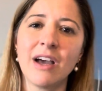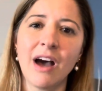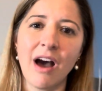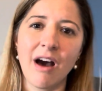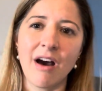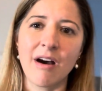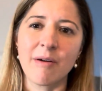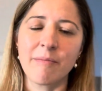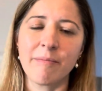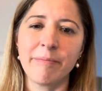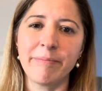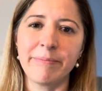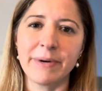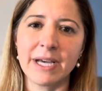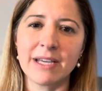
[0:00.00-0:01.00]
um,
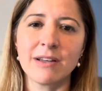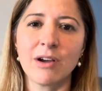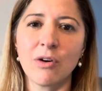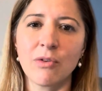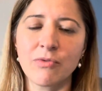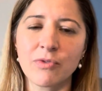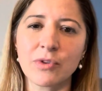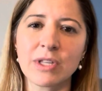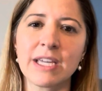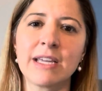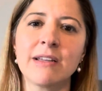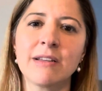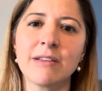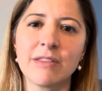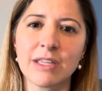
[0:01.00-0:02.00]
but
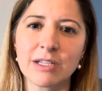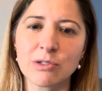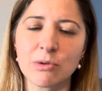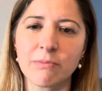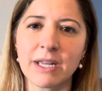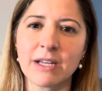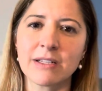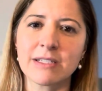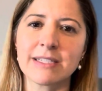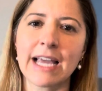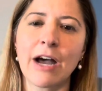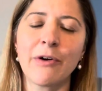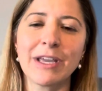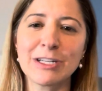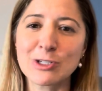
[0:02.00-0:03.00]
hopefully things will balance
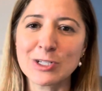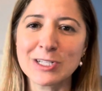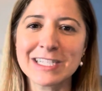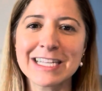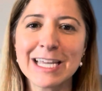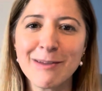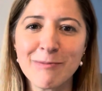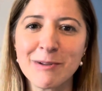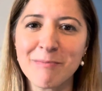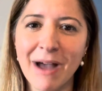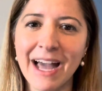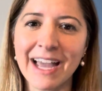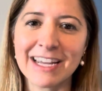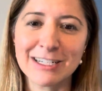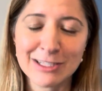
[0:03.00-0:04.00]
out. And just keep in
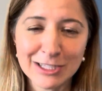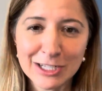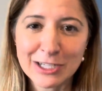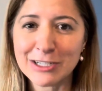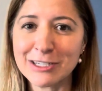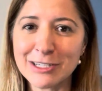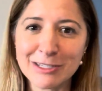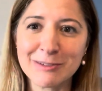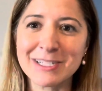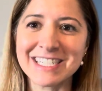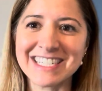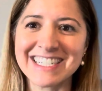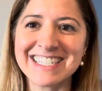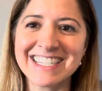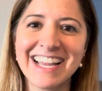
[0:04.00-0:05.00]
mind, the good news
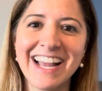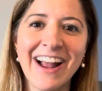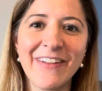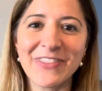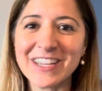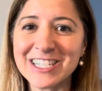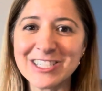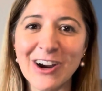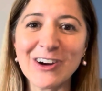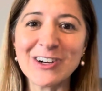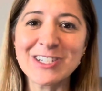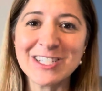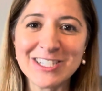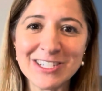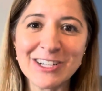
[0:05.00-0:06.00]
is these are
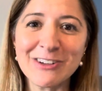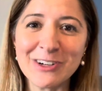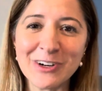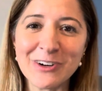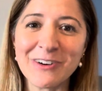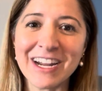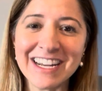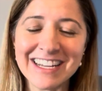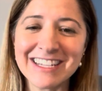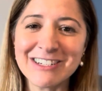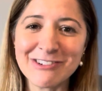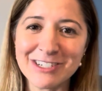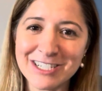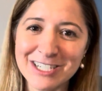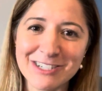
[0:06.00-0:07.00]
still great
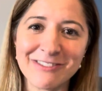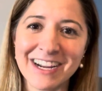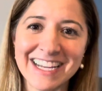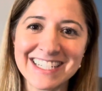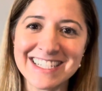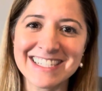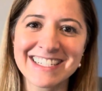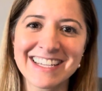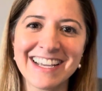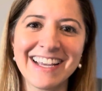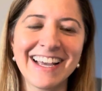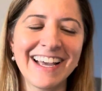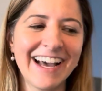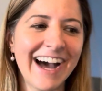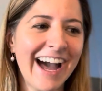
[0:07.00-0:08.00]
interest rates.
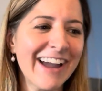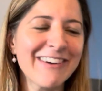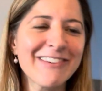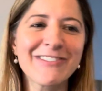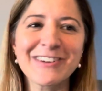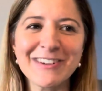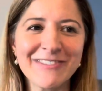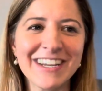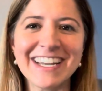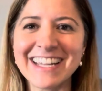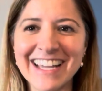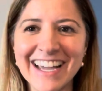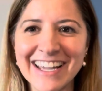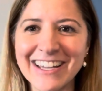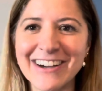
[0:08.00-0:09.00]
Every
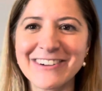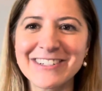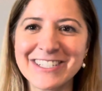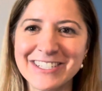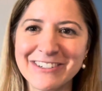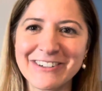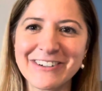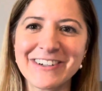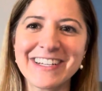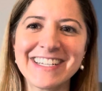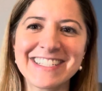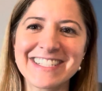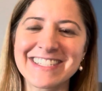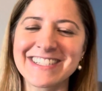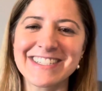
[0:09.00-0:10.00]
meeting I go to
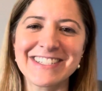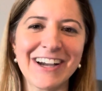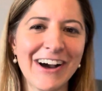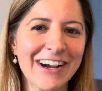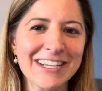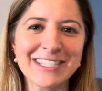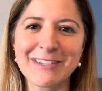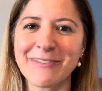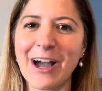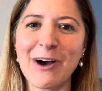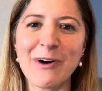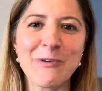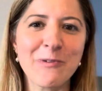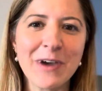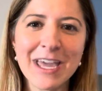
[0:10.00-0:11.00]
is talks
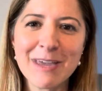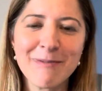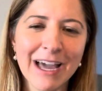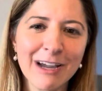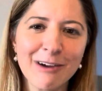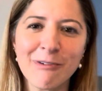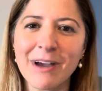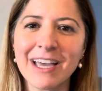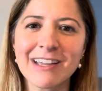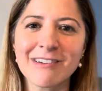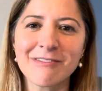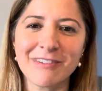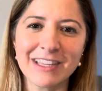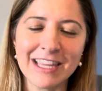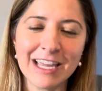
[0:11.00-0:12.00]
about way back
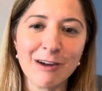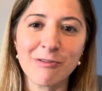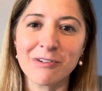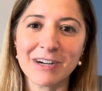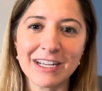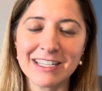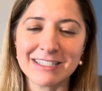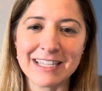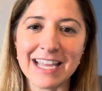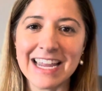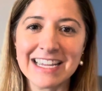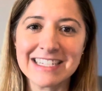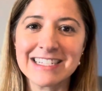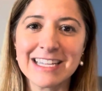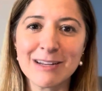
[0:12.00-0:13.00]
when, when they were, is
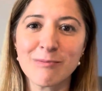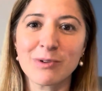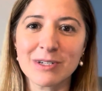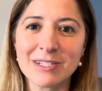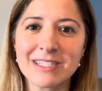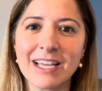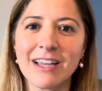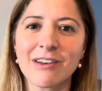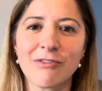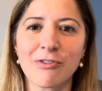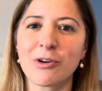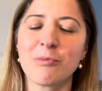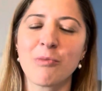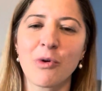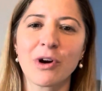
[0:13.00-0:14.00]
18%
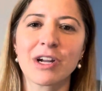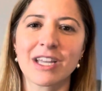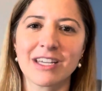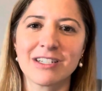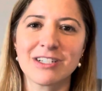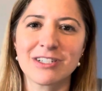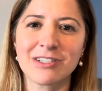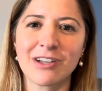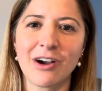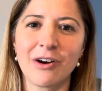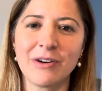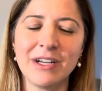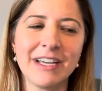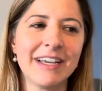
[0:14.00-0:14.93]
for a mortgage. So